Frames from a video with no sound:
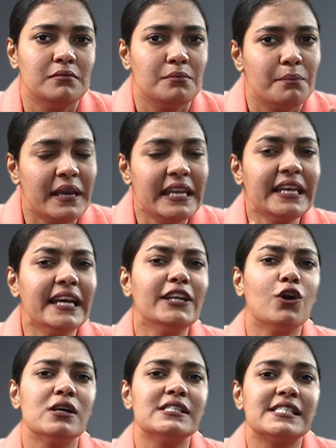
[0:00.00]
Meaning
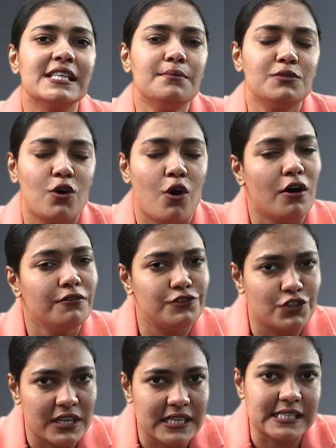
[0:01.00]
and concept of
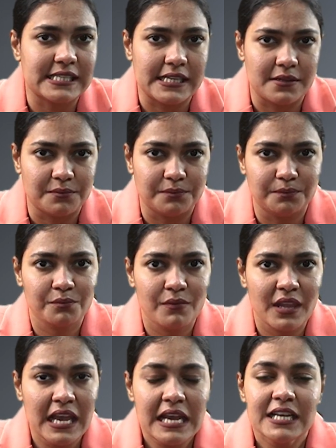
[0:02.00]
GST.
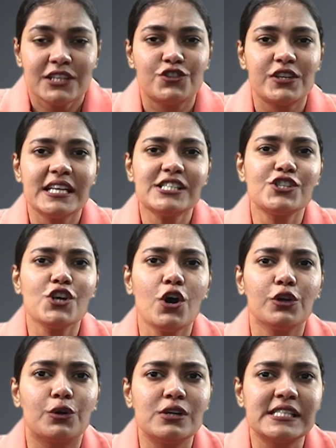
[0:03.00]
GST
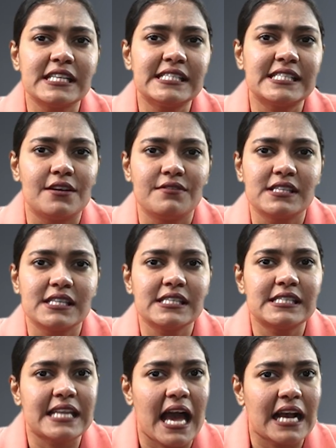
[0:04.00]
or Goods and
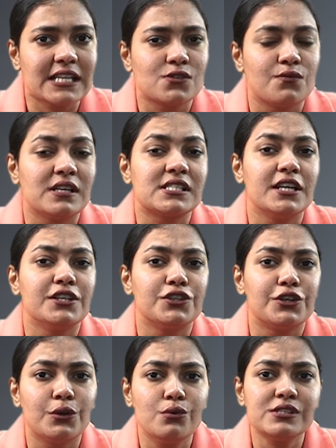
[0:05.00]
Services Tax was
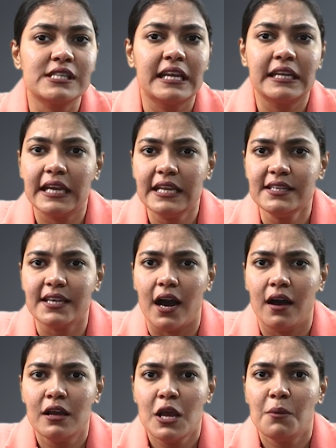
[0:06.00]
introduced in
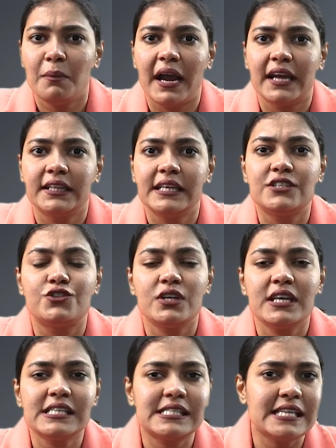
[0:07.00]
India by the
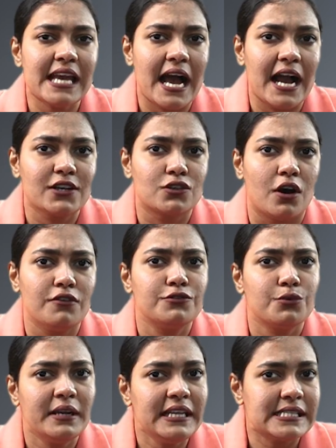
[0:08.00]
GST Act of
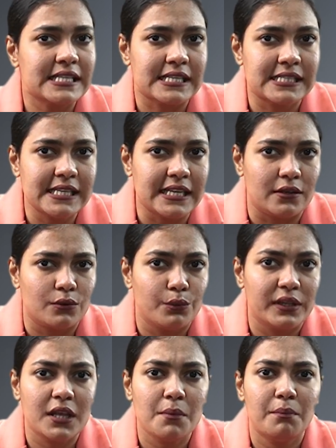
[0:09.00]
2016
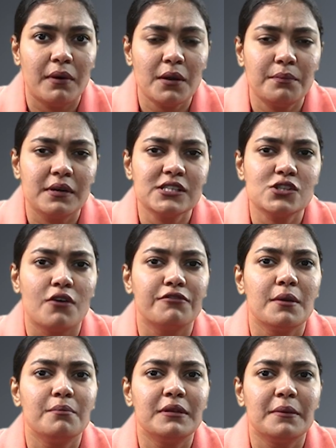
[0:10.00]
with the purpose of
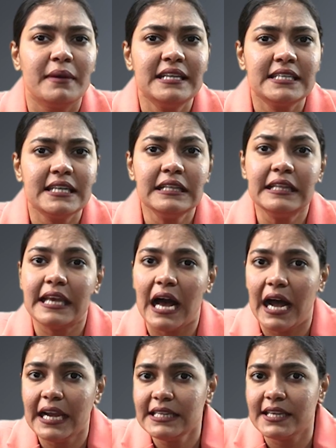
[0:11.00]
implementing the
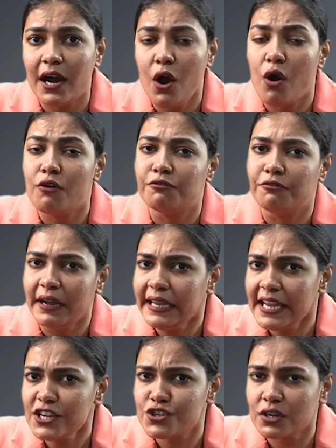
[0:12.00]
idea of one
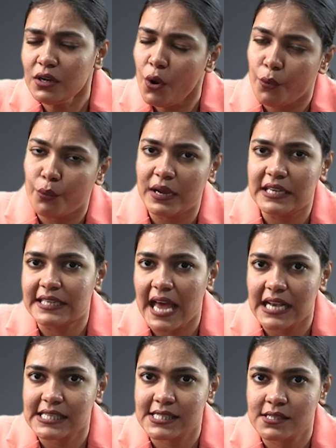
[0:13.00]
nation, one
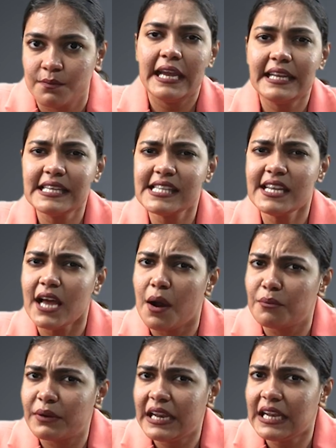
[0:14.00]
tax. It is an
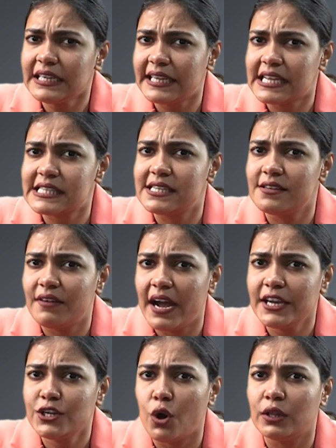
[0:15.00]
umbrella tax
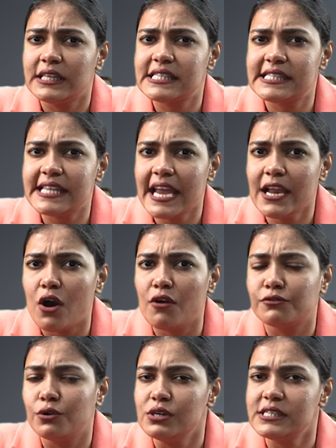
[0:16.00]
levied on the sale
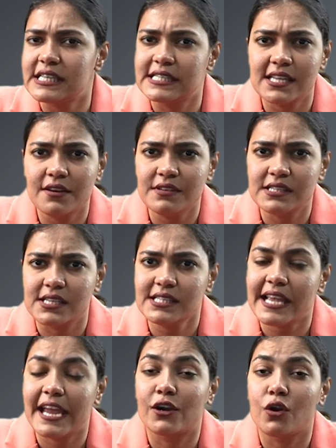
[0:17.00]
of goods and
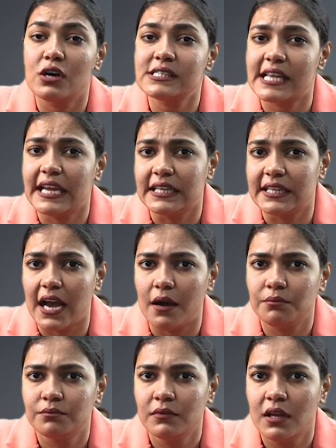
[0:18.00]
services across India,
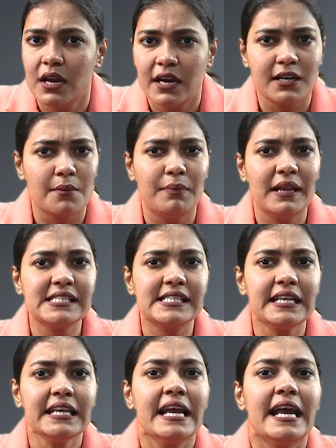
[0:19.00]

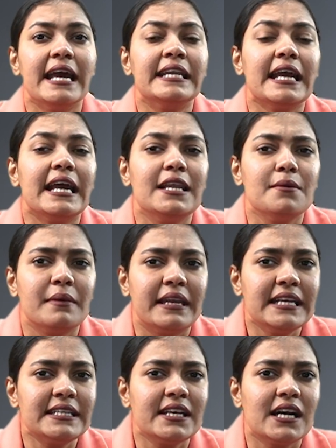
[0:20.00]
replacing and
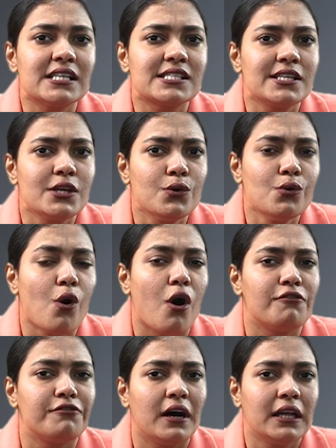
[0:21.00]
eliminating a slew
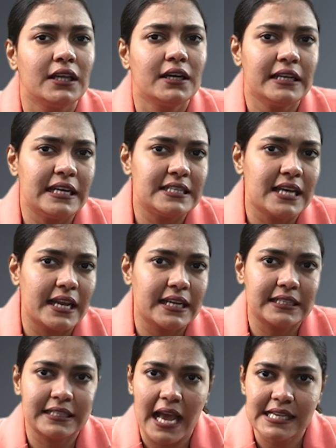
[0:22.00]
of other
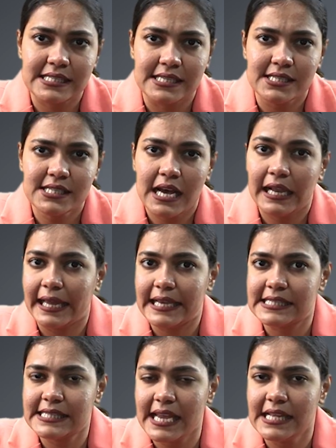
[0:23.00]
indirect taxes
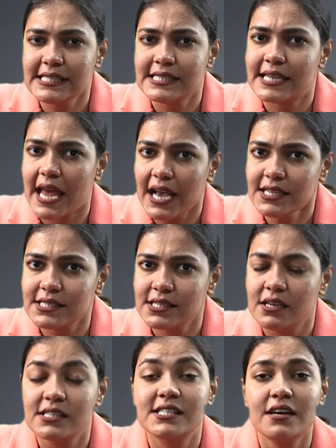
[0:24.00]
like sales tax,
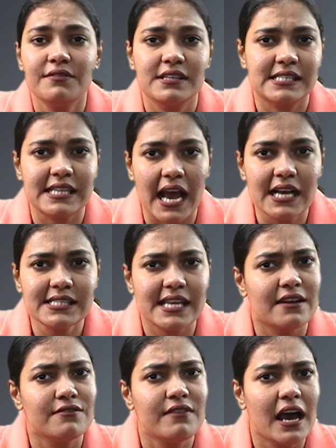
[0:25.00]
service tax,
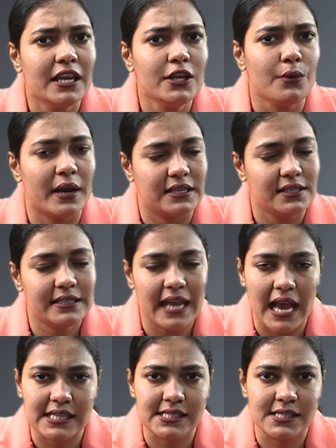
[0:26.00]
and value-added
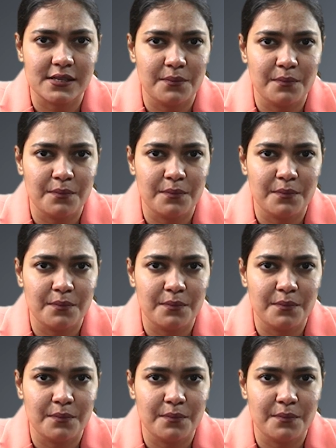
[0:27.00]
tax.